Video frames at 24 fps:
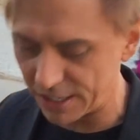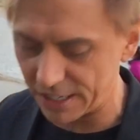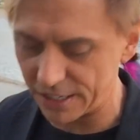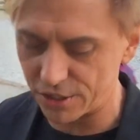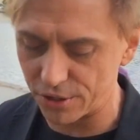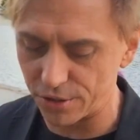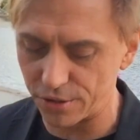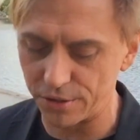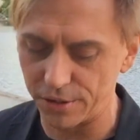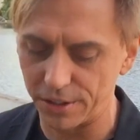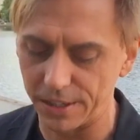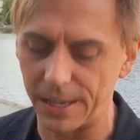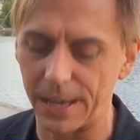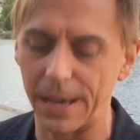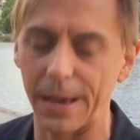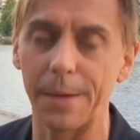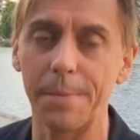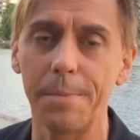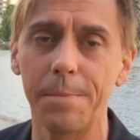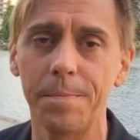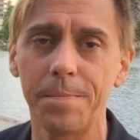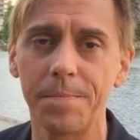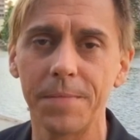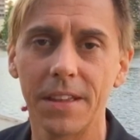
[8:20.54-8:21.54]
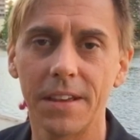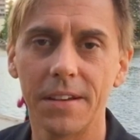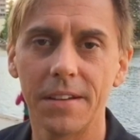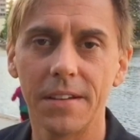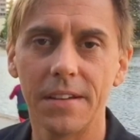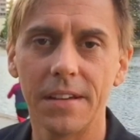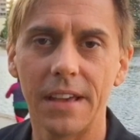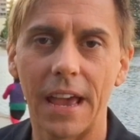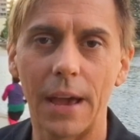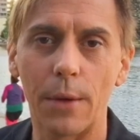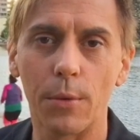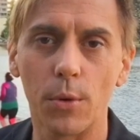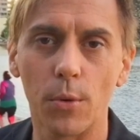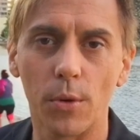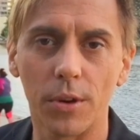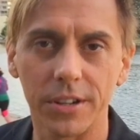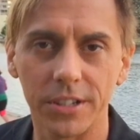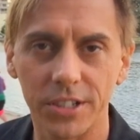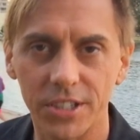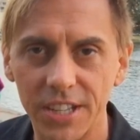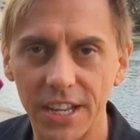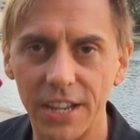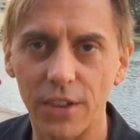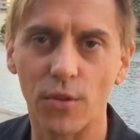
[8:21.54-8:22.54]
certainly am. And we want to
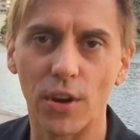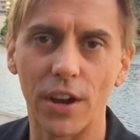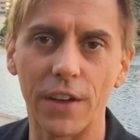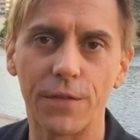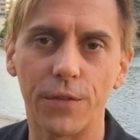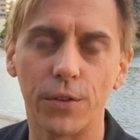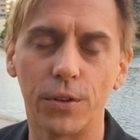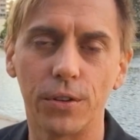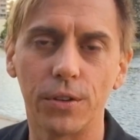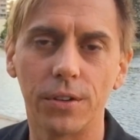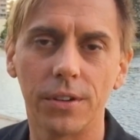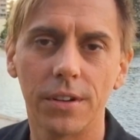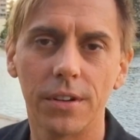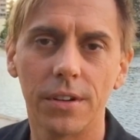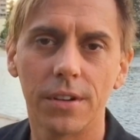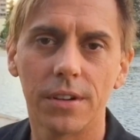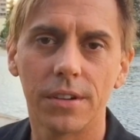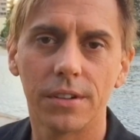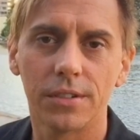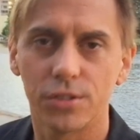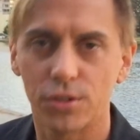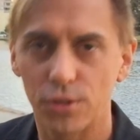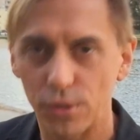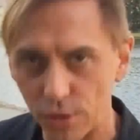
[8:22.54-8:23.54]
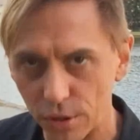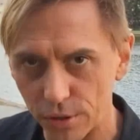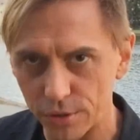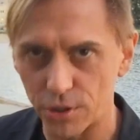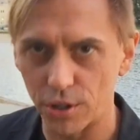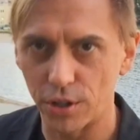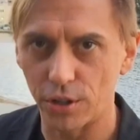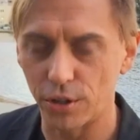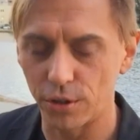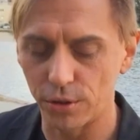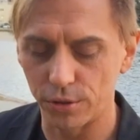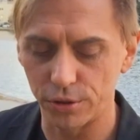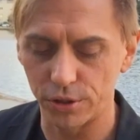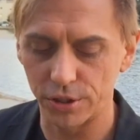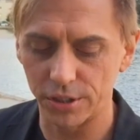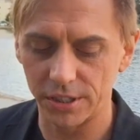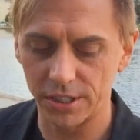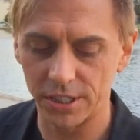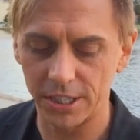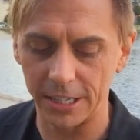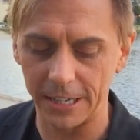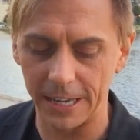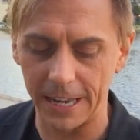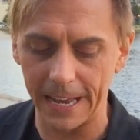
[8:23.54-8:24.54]
stay grateful to those conclusions
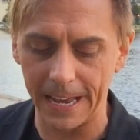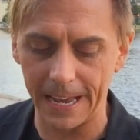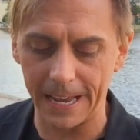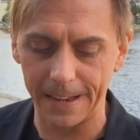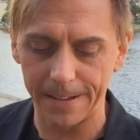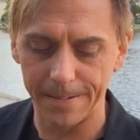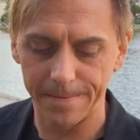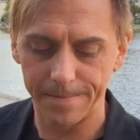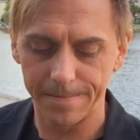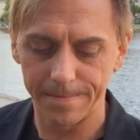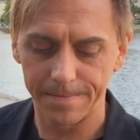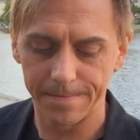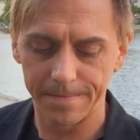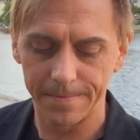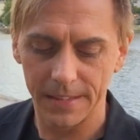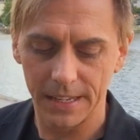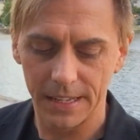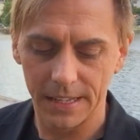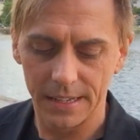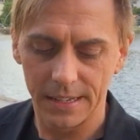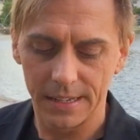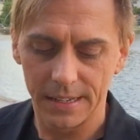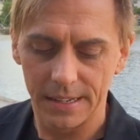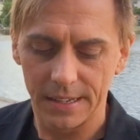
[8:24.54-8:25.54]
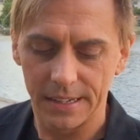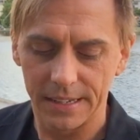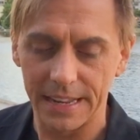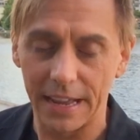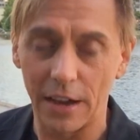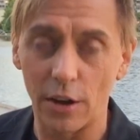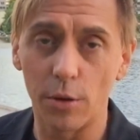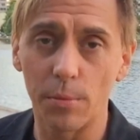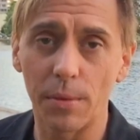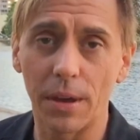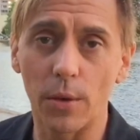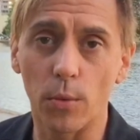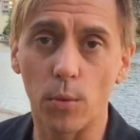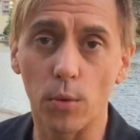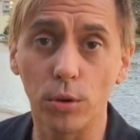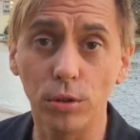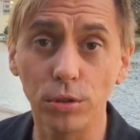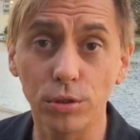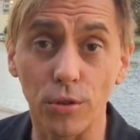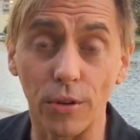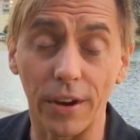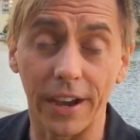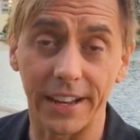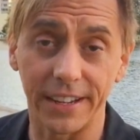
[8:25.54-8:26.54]
today. Now, in my
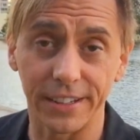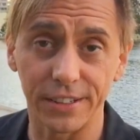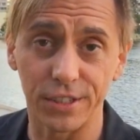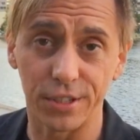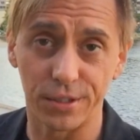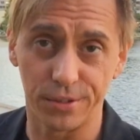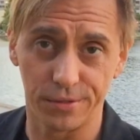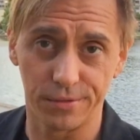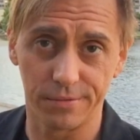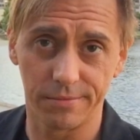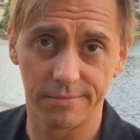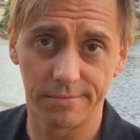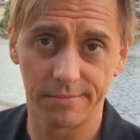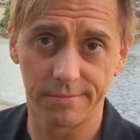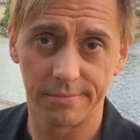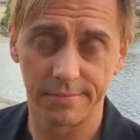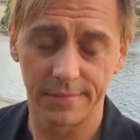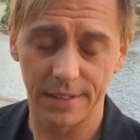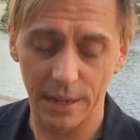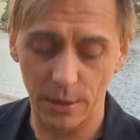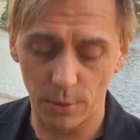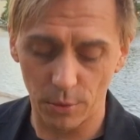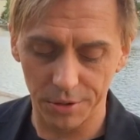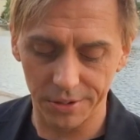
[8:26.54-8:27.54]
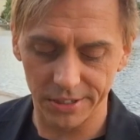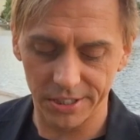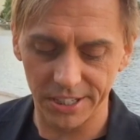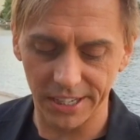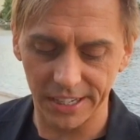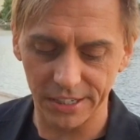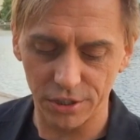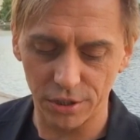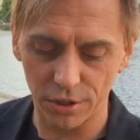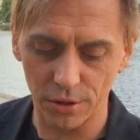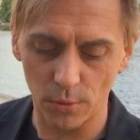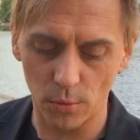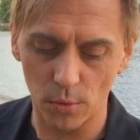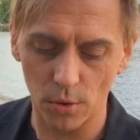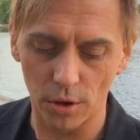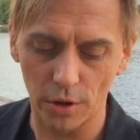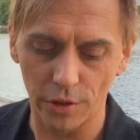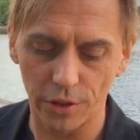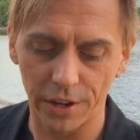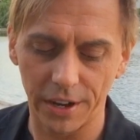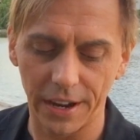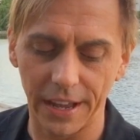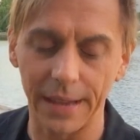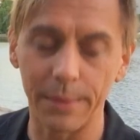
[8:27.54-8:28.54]
world gratitude, I want to say to the
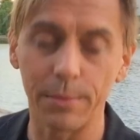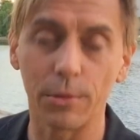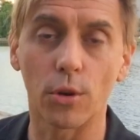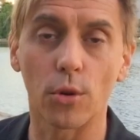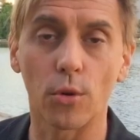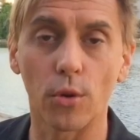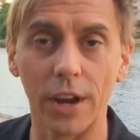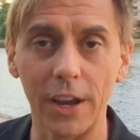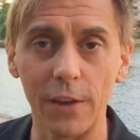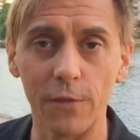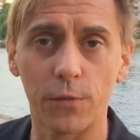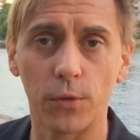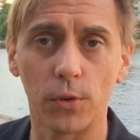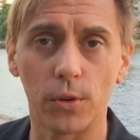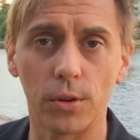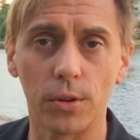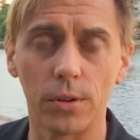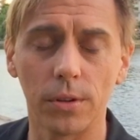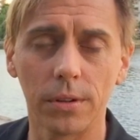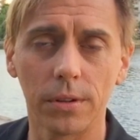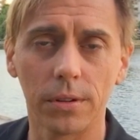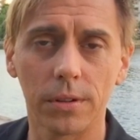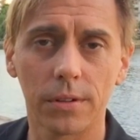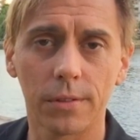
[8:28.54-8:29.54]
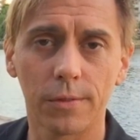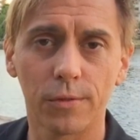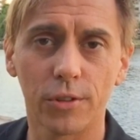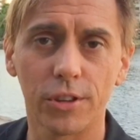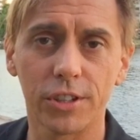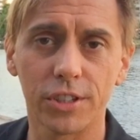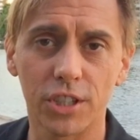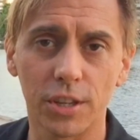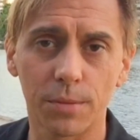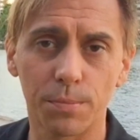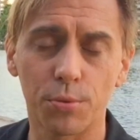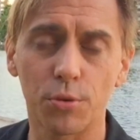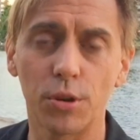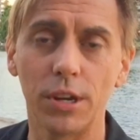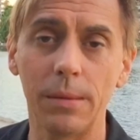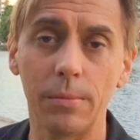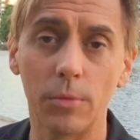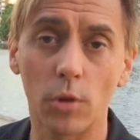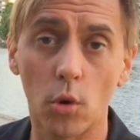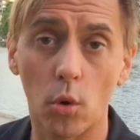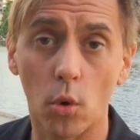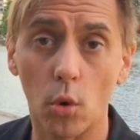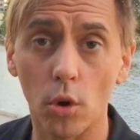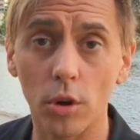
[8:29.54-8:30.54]
world that I am grateful for the Supreme
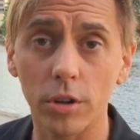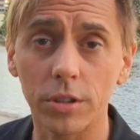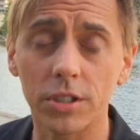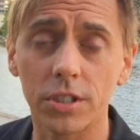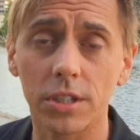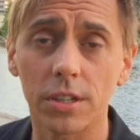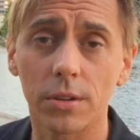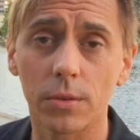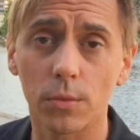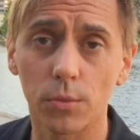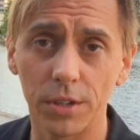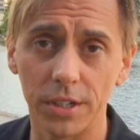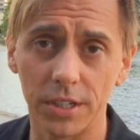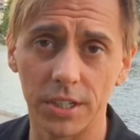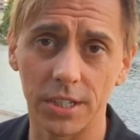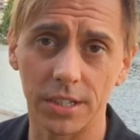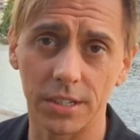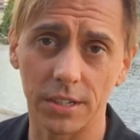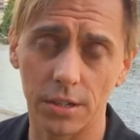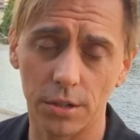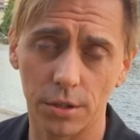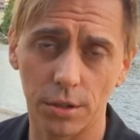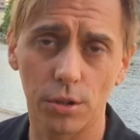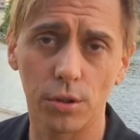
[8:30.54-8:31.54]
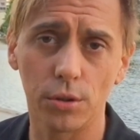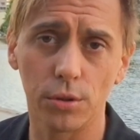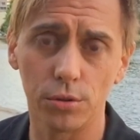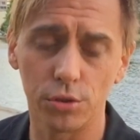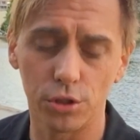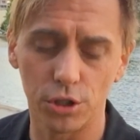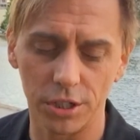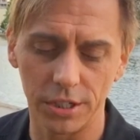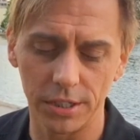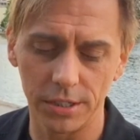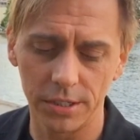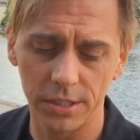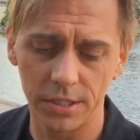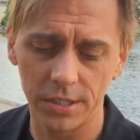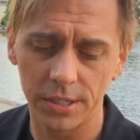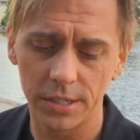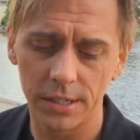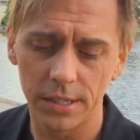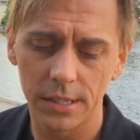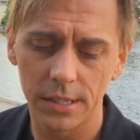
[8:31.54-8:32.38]
Court's recent conclusions